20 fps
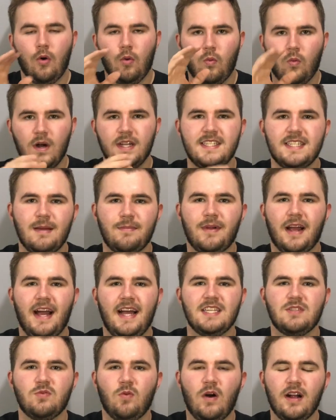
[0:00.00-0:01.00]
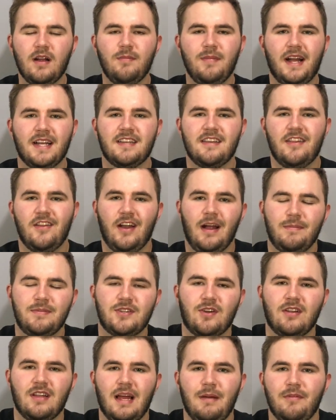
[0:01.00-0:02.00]
What's up, guys? Welcome back to another
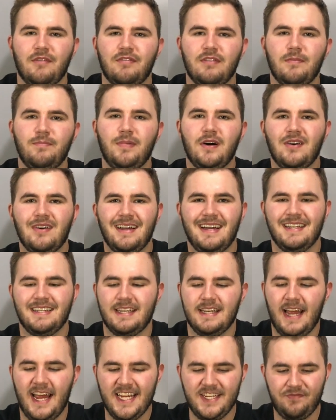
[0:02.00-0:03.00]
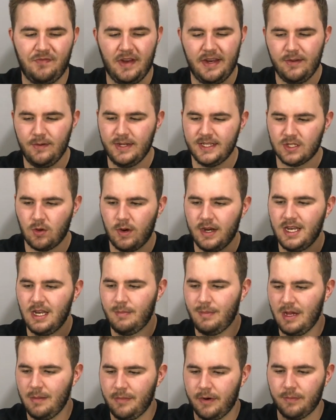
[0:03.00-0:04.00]
episode of Lineman Football, and today's video is going to
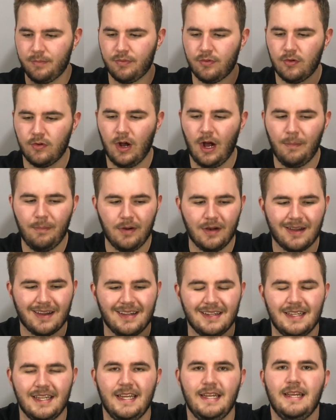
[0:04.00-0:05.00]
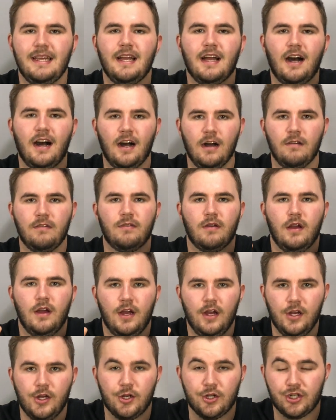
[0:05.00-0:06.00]
be about proper cleaning of
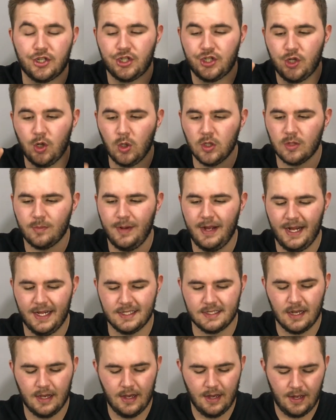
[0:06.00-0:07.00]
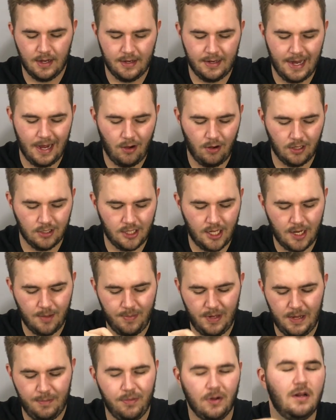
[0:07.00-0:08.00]
your shoulder pads. Now, a lot of
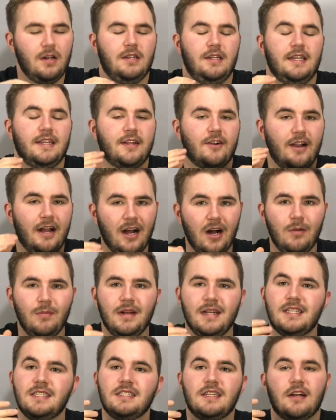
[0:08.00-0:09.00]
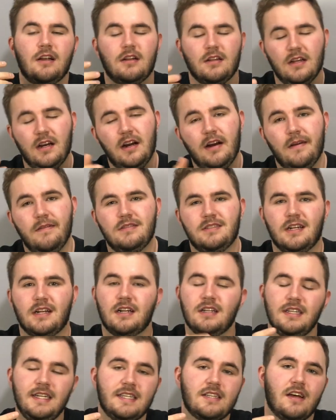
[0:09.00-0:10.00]
people clean their helmets, their gloves, their
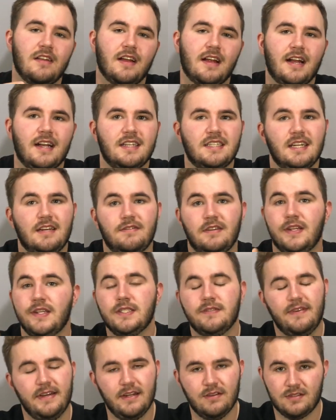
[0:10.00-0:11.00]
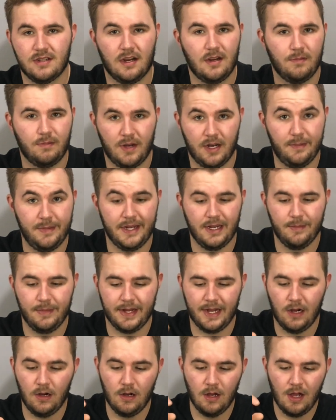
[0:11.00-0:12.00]
cleats, all that kind of stuff, and those videos are going to be
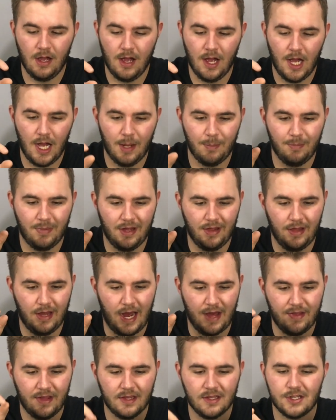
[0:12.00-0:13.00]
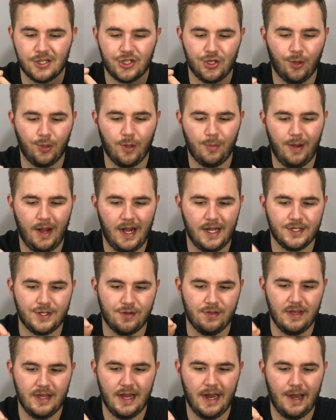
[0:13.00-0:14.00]
coming out, but I think the shoulder pads are
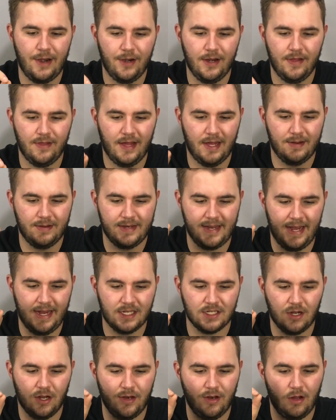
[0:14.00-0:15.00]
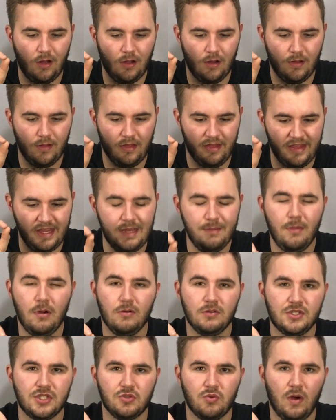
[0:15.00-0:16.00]
the area that takes on the
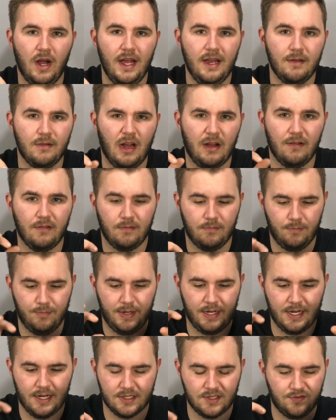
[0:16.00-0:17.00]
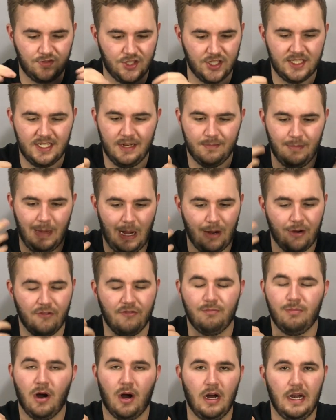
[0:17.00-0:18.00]
most sweat because of just the amount
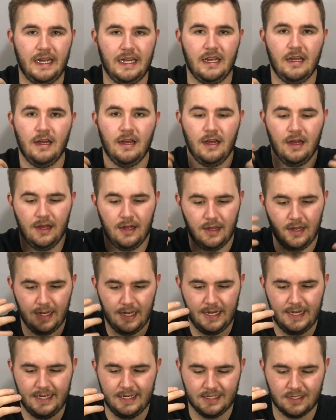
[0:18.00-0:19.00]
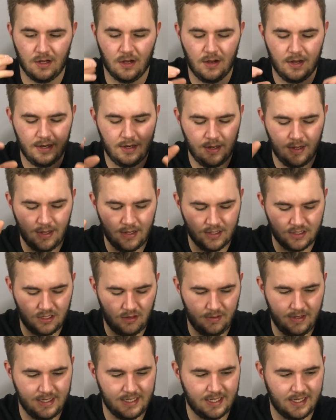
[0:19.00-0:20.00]
of body it is on.
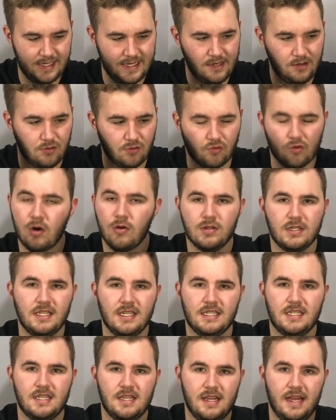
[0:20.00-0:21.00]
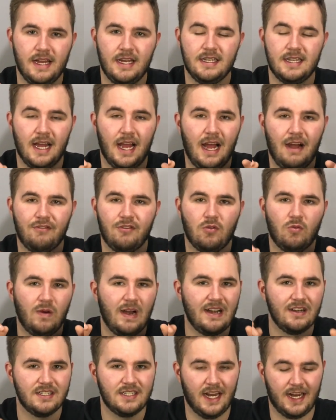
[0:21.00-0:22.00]
So it is the grossest thing to have to
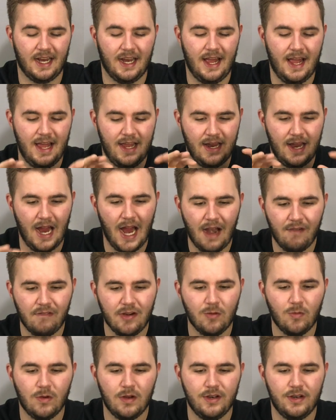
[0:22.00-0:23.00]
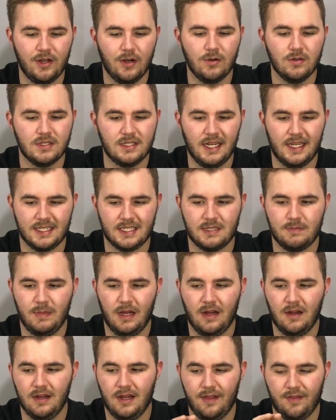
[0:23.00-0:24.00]
wear secondhand. Everyone knows that
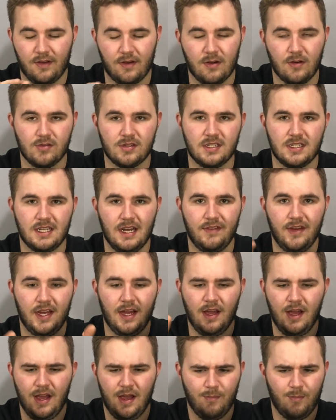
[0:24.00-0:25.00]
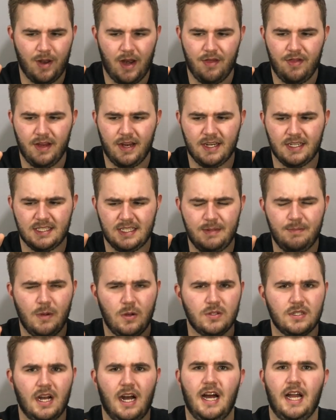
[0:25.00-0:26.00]
smell and the grossness of it, but I think it is the
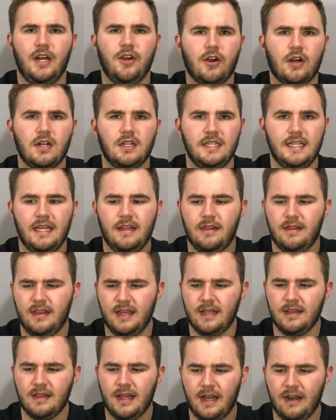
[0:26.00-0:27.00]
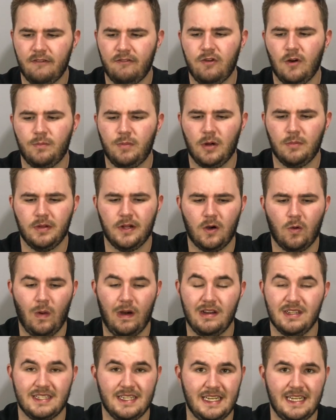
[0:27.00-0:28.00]
most underclean thing that a football player
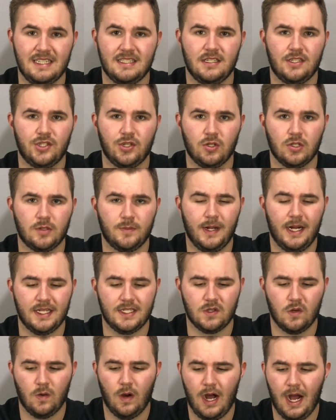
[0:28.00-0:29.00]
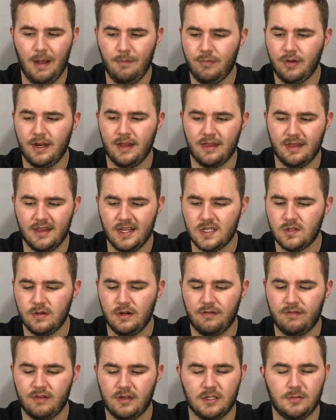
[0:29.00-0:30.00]
wears is the shoulder pad. So I'm putting this
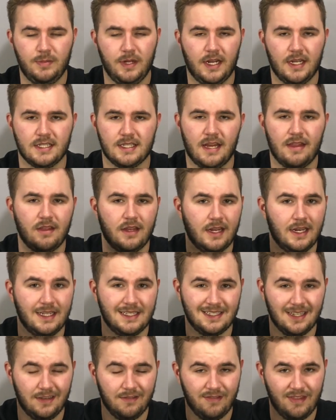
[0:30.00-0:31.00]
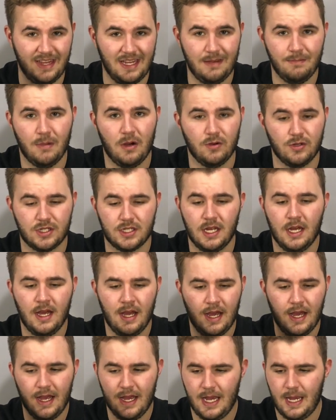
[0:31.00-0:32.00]
one up first because I think it is of the most
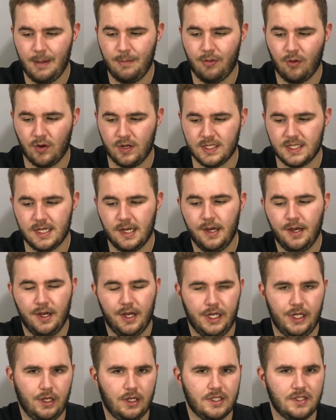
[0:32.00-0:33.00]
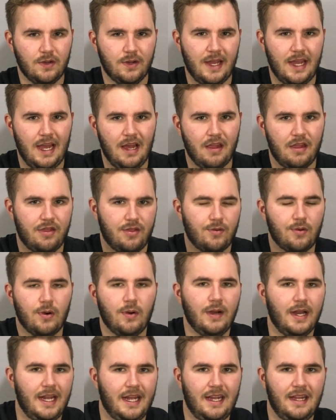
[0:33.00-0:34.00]
importance. You also can't
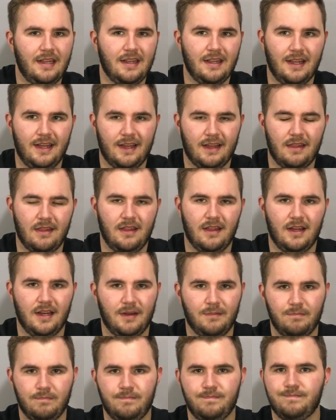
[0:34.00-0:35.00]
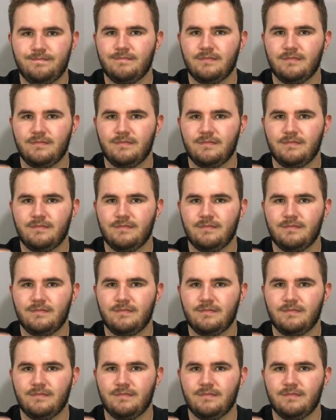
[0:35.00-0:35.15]
throw it in like the